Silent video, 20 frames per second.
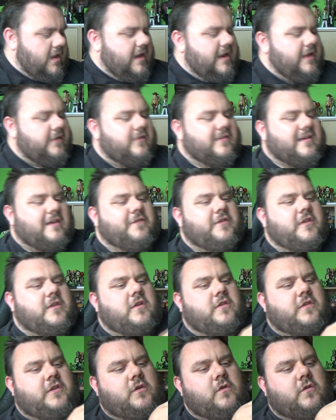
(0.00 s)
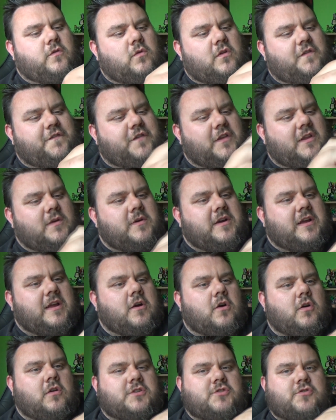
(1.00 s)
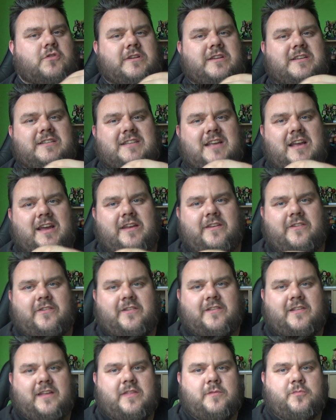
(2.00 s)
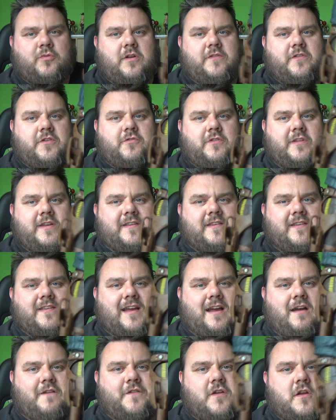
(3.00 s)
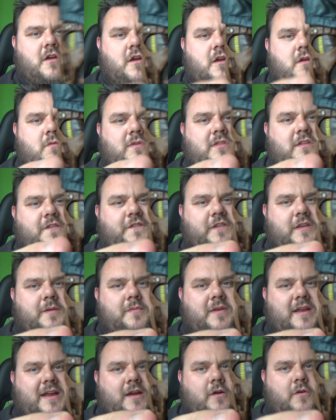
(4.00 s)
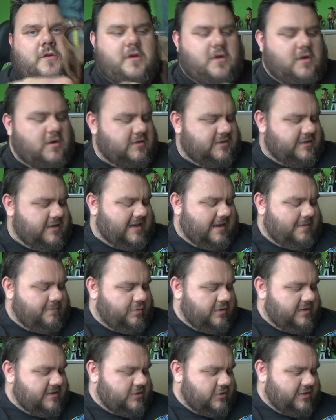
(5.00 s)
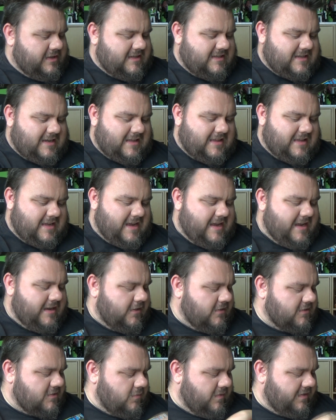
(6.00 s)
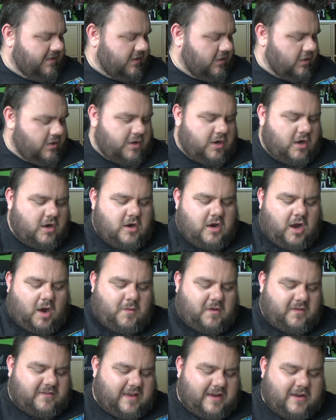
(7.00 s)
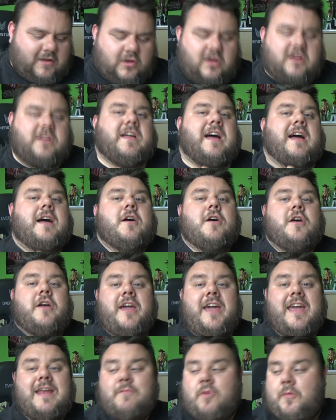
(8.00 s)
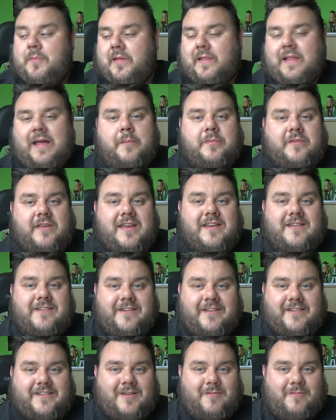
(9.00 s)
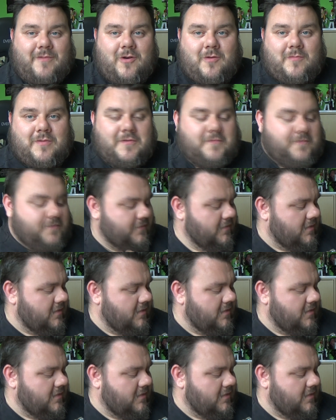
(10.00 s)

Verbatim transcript: And he does have the, the usual fully working holster on his side, just like the previous releases have, with the flip down, so you can put his gun inside there. He does come with a gun, and we'll take a look at that in Muppet Labs in just a moment.